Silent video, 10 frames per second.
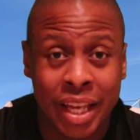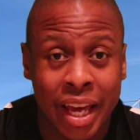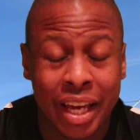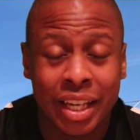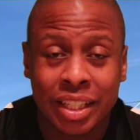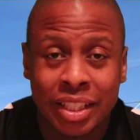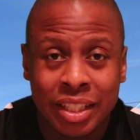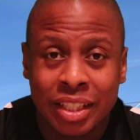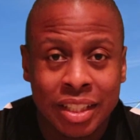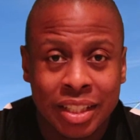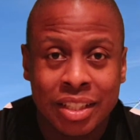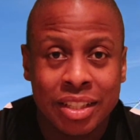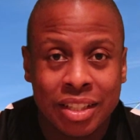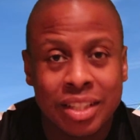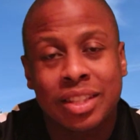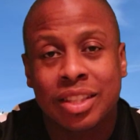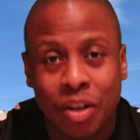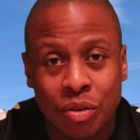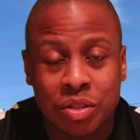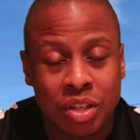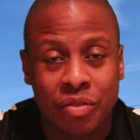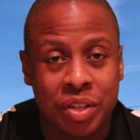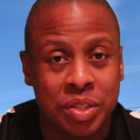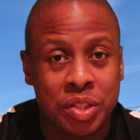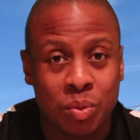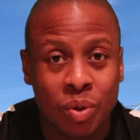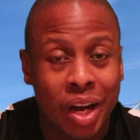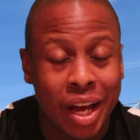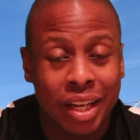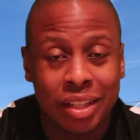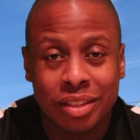there, those are the reasons why.